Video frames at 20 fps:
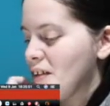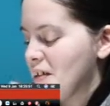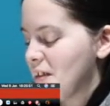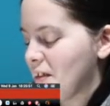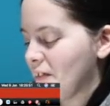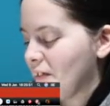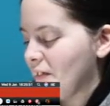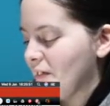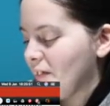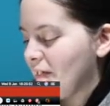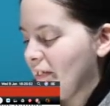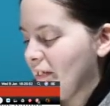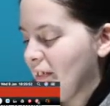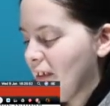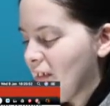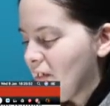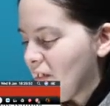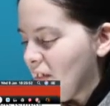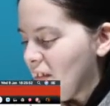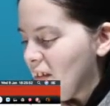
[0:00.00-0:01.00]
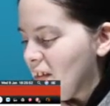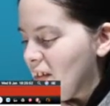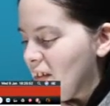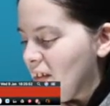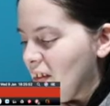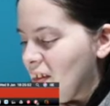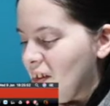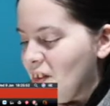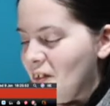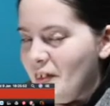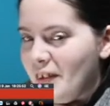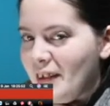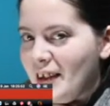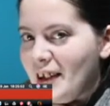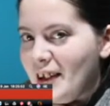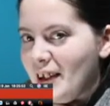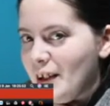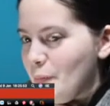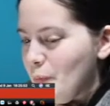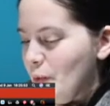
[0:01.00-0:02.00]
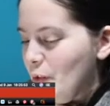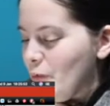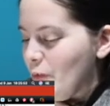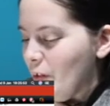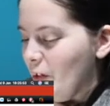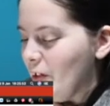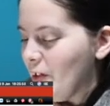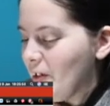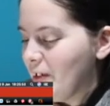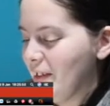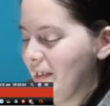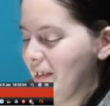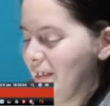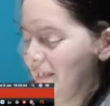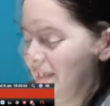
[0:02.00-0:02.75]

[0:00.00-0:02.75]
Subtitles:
so I'm gonna go for that and move on.